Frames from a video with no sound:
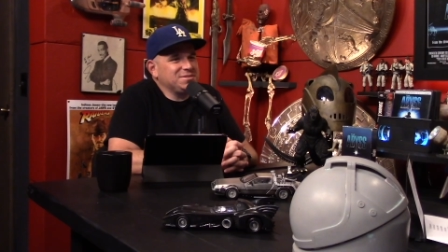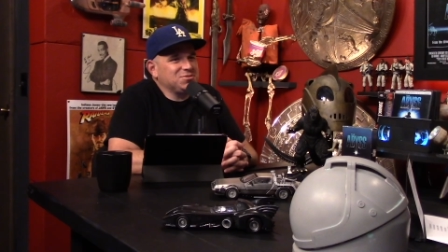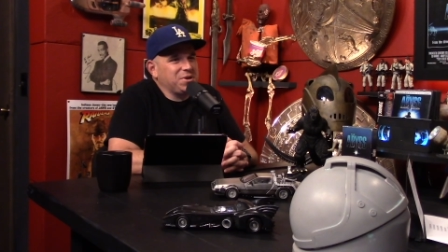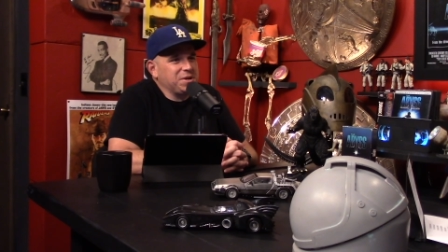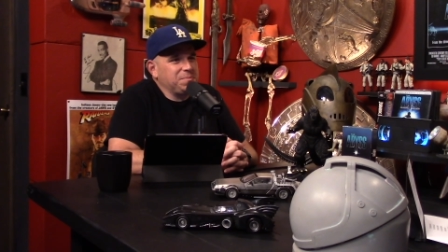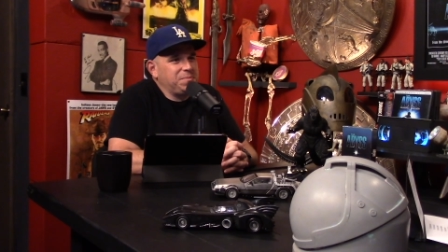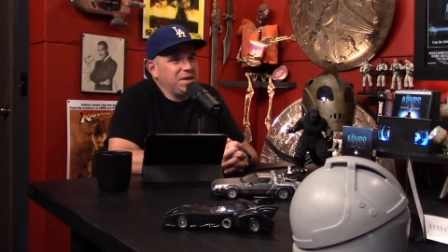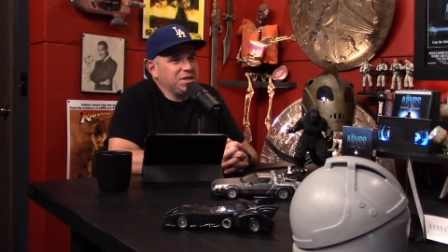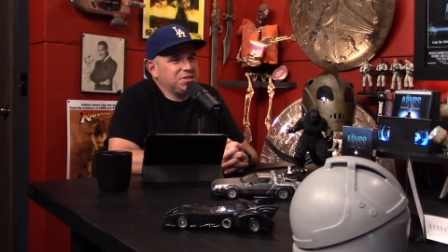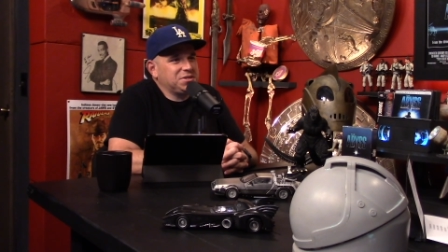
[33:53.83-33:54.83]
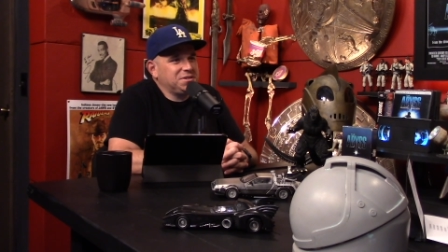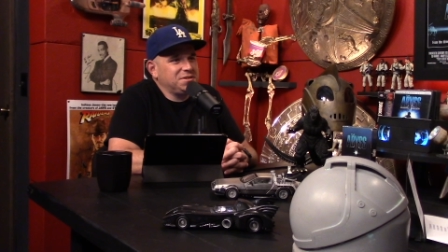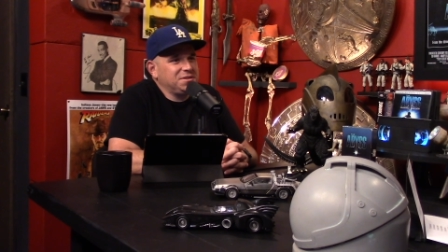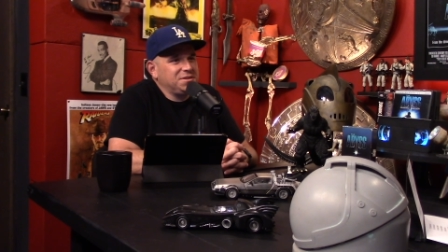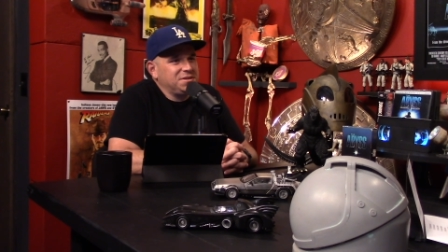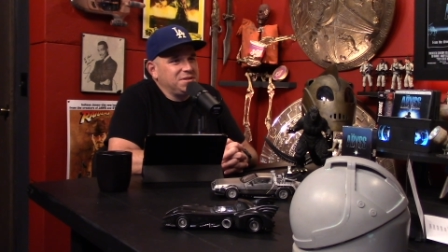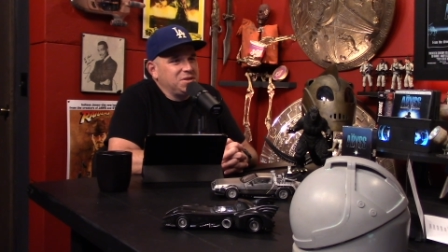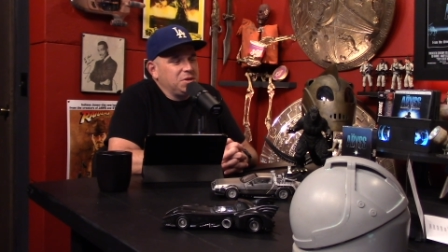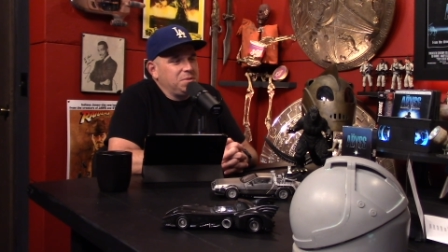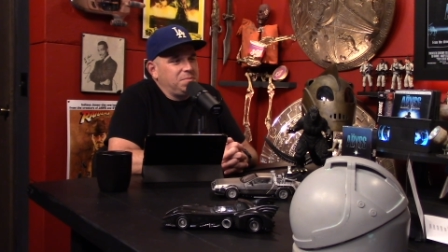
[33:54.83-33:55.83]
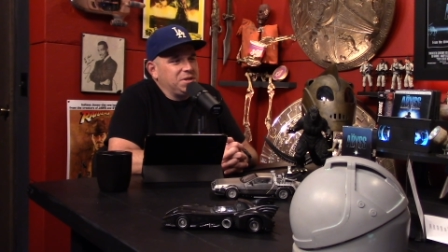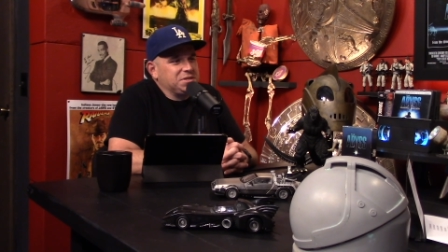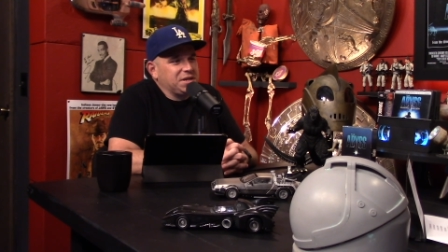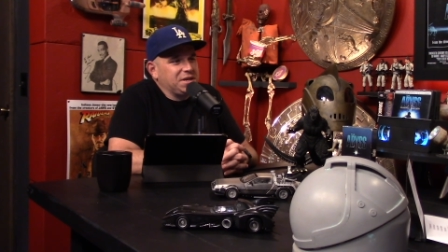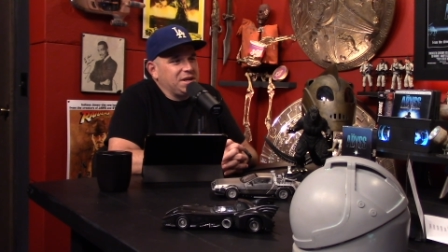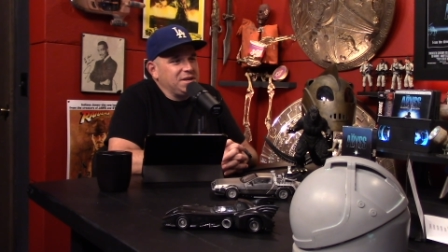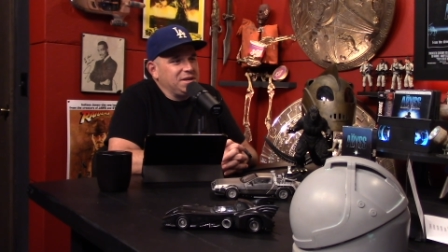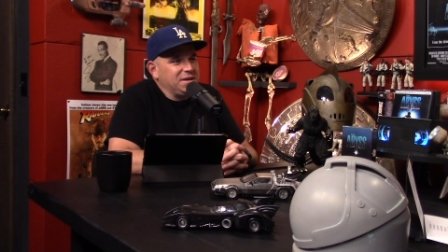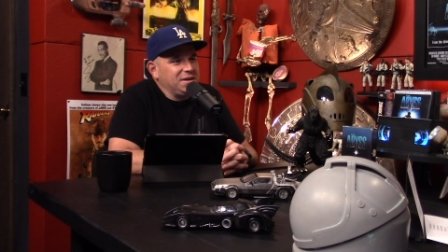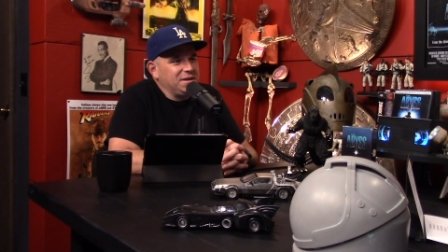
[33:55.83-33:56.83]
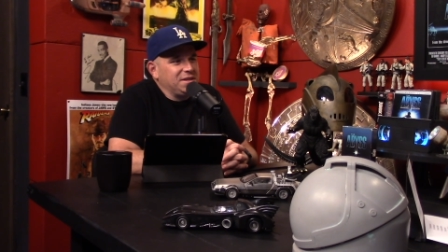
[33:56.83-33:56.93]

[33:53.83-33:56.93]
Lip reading: trying to pitch like an idea,